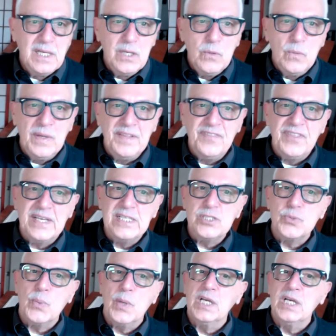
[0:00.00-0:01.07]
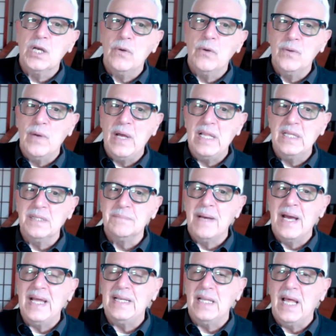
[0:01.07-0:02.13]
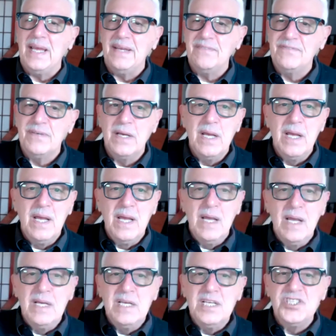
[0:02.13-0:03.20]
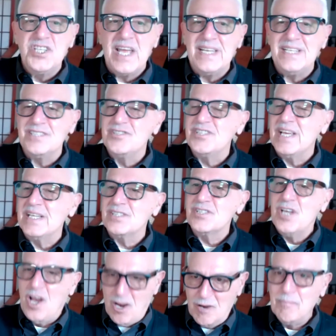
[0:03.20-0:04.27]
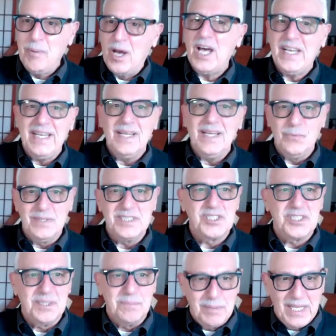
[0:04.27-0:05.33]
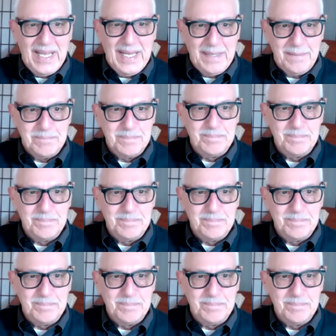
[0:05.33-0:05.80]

When things weren't going well in my life, Shannon says her body was to blame.